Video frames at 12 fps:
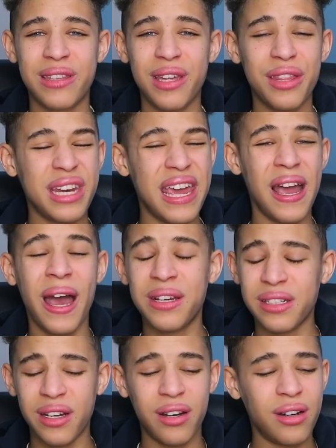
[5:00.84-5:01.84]
The other day I
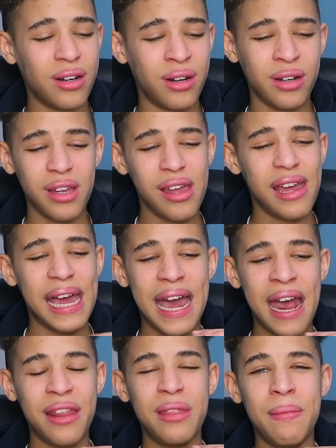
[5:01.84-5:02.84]

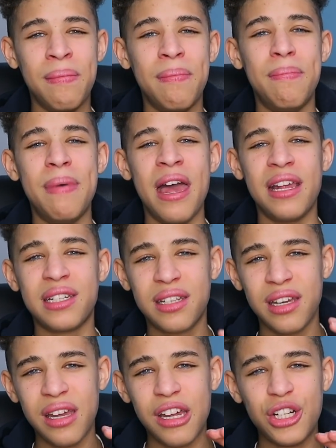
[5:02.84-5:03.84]
had the
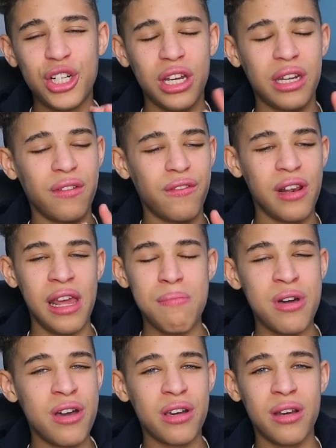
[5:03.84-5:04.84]
best chicken fillet
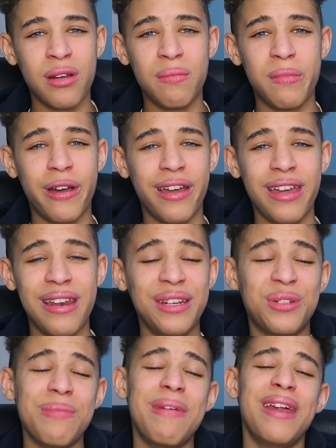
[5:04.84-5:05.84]
burger, but it
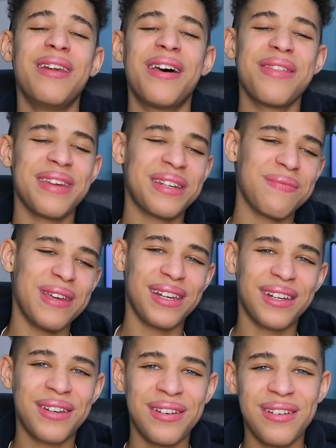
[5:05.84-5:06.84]
literally meant nothing to me
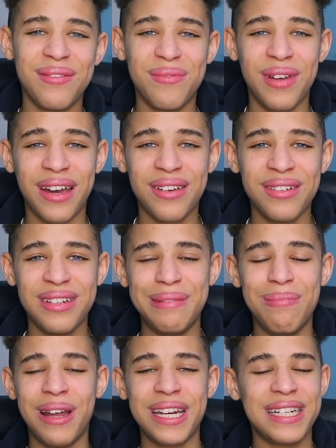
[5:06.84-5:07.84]
because I
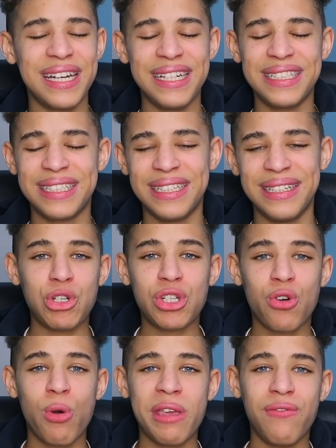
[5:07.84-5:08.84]
couldn't bloody taste it. Just
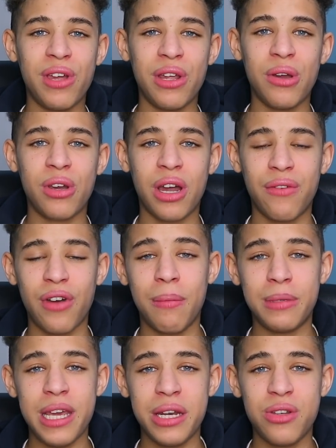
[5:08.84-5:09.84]
a quick video kind of
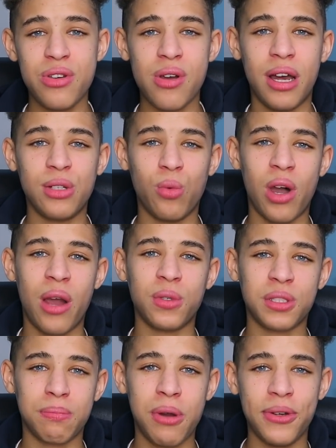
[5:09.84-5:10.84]
update to you guys why I
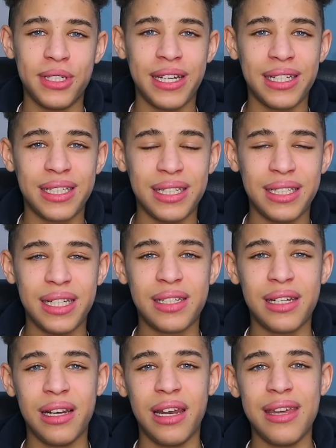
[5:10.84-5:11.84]
wasn't posting as
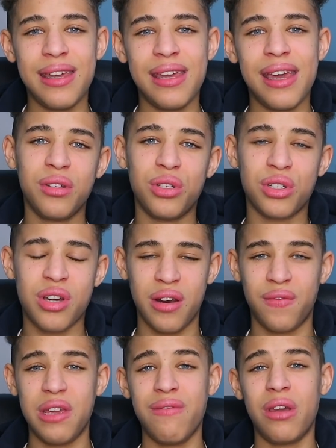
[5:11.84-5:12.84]
consistently, just kind
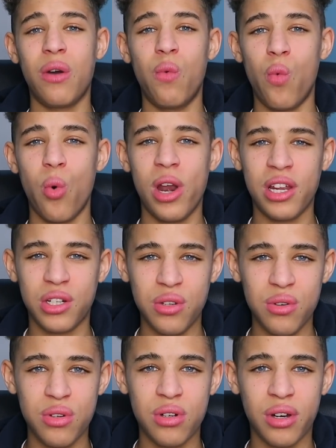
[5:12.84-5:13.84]
of giving a warning to
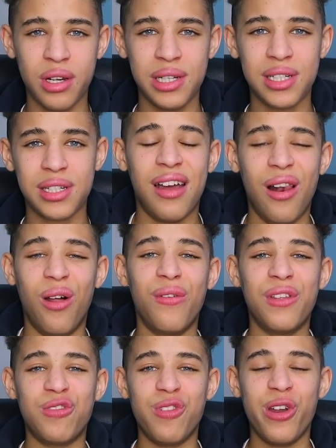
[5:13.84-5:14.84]
you guys. A lot
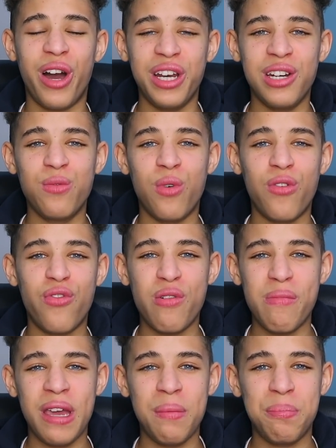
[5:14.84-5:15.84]
of this video I did waffle
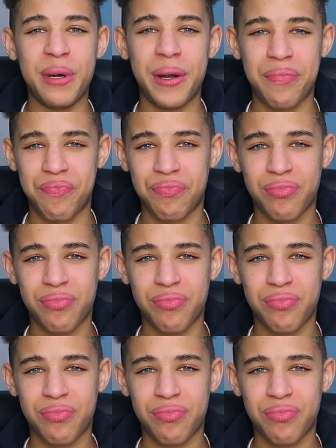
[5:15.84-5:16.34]
a bit, but